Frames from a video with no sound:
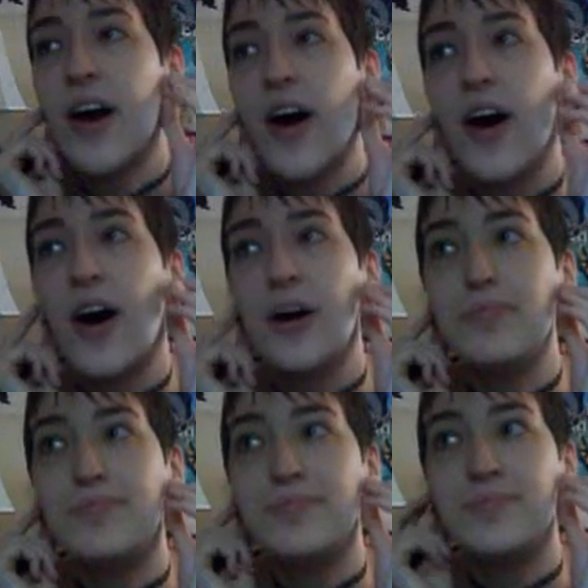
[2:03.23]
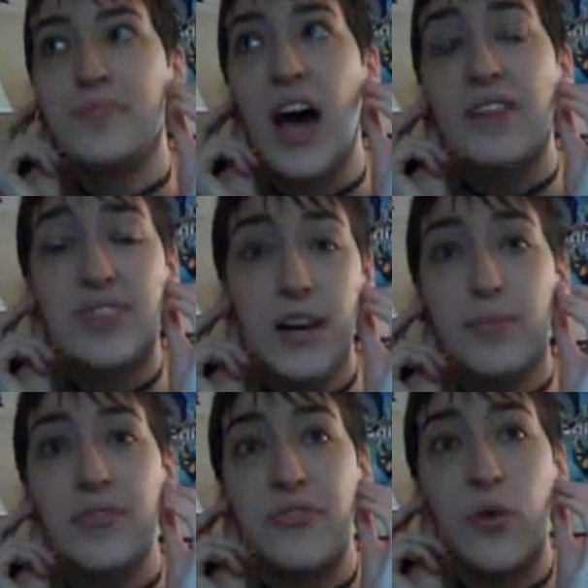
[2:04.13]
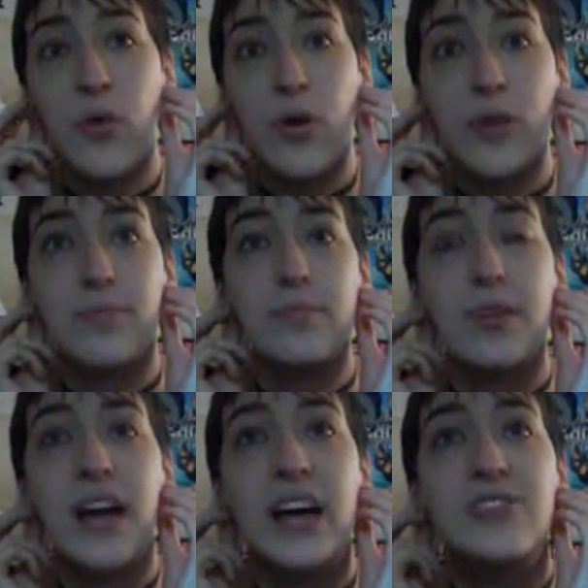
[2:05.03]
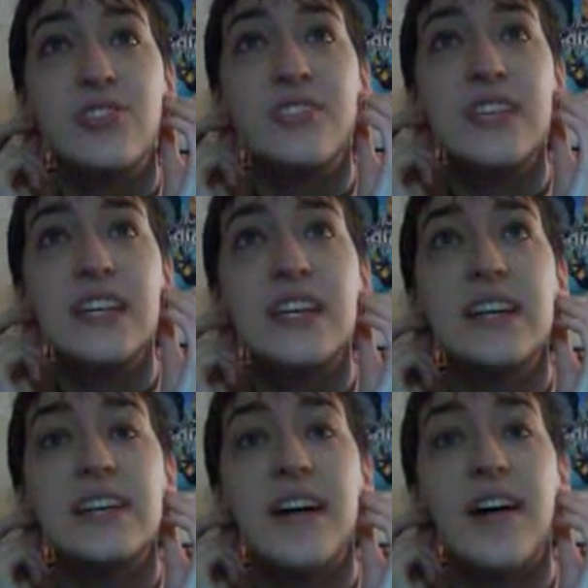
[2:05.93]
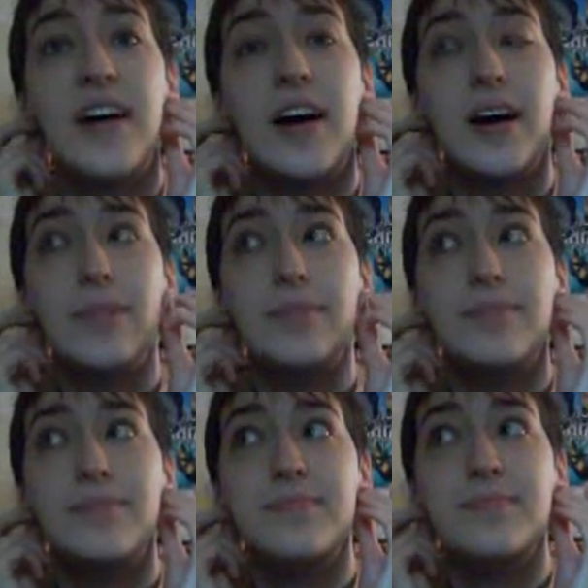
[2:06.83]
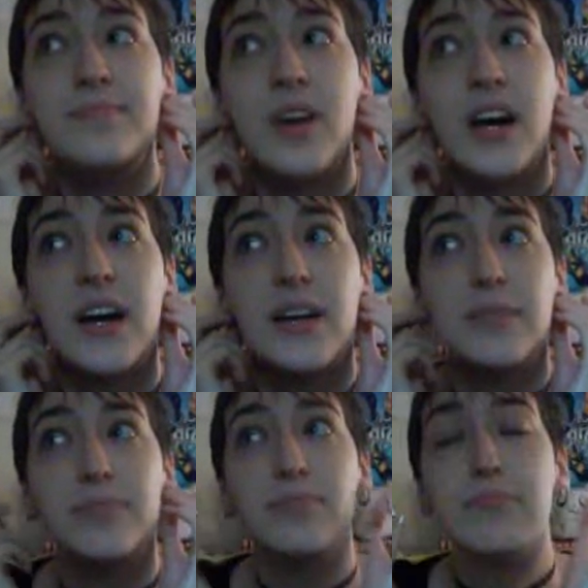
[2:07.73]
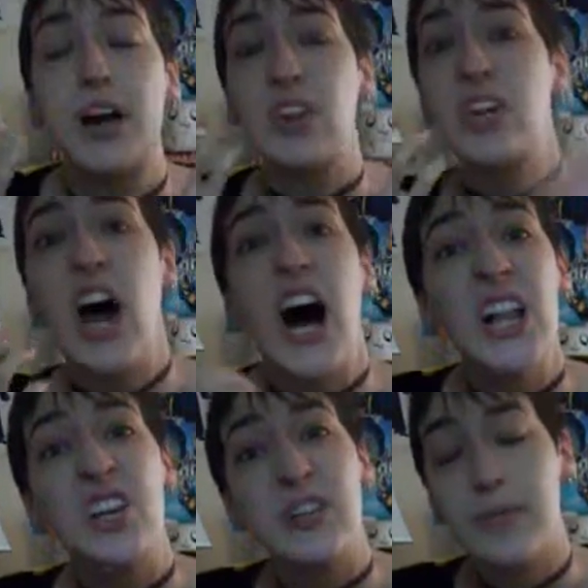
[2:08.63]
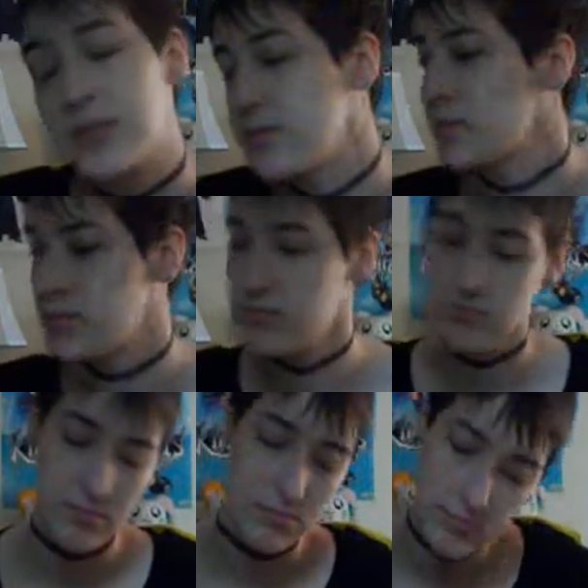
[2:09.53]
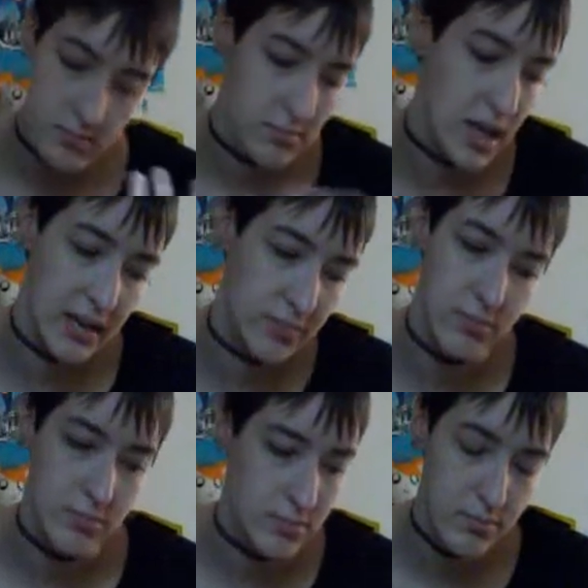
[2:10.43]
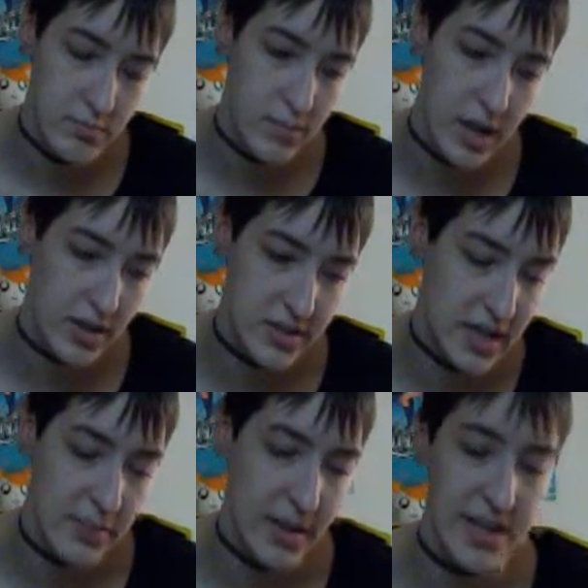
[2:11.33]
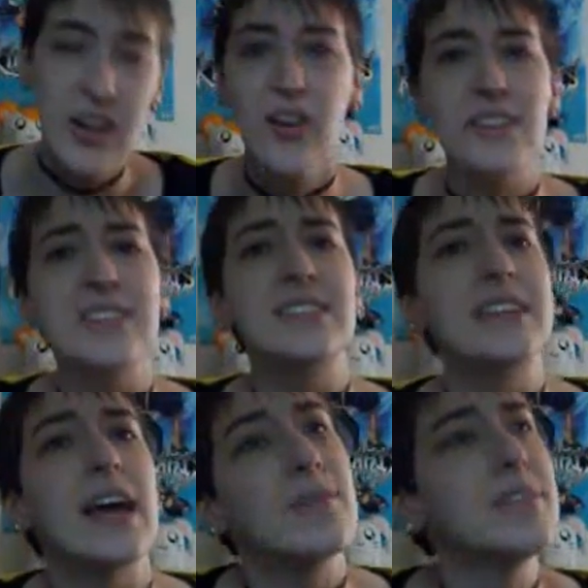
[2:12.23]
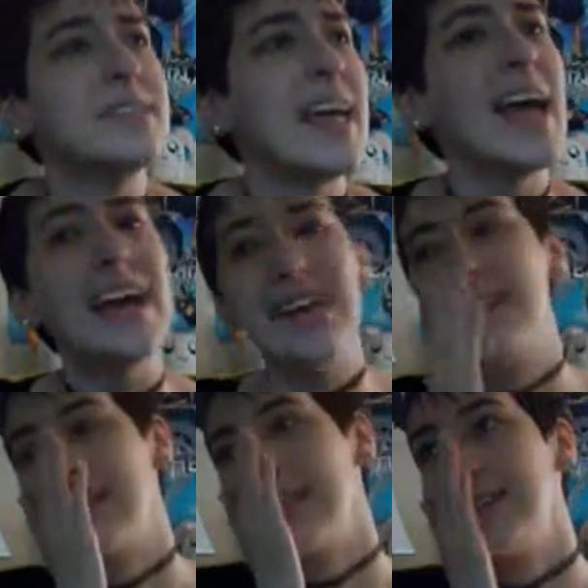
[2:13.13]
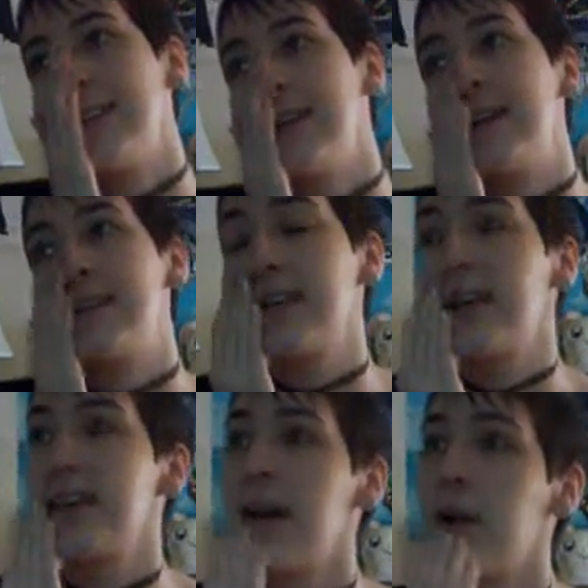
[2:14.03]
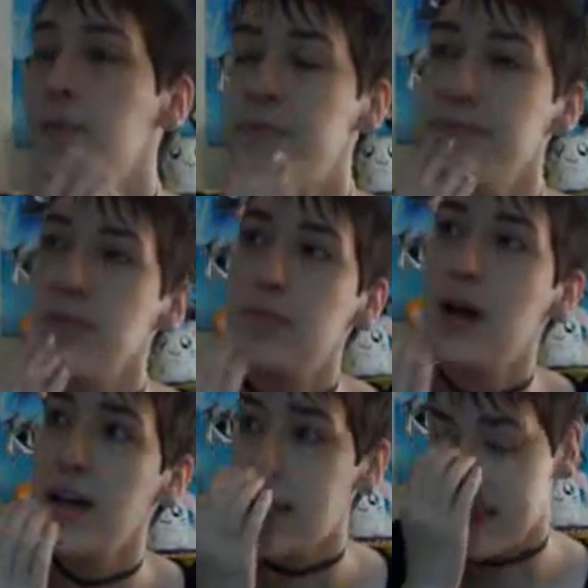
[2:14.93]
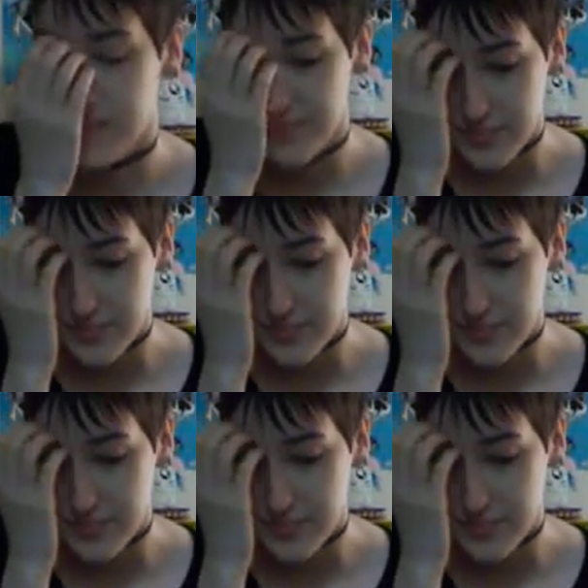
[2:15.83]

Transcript: Um, I've done it before, but I just needed um, a better color. I mean, it. When I looked at it, I'm like, you know, it's the same thing. It's like, you know. But yes,